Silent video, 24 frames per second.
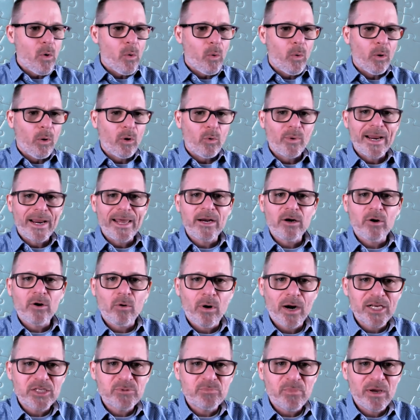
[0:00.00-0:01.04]
Or when I
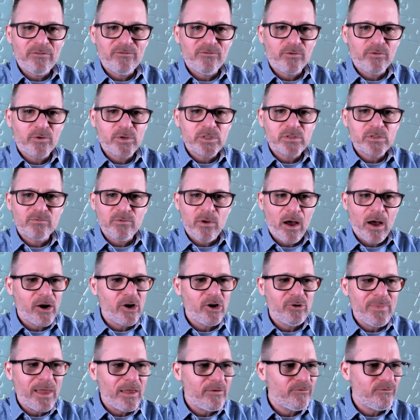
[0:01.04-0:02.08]
cross my first
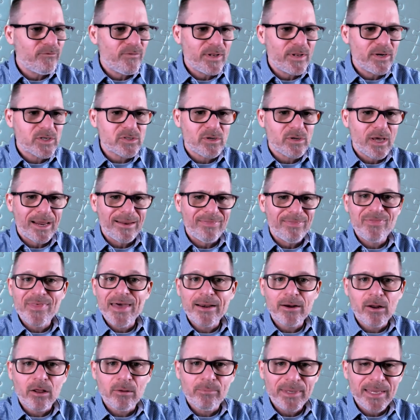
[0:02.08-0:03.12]
Ironman finish line,
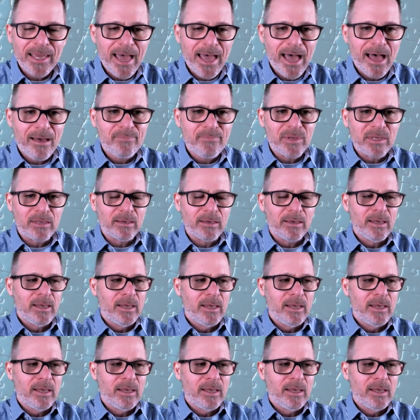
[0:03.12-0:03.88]
then I'll be happy.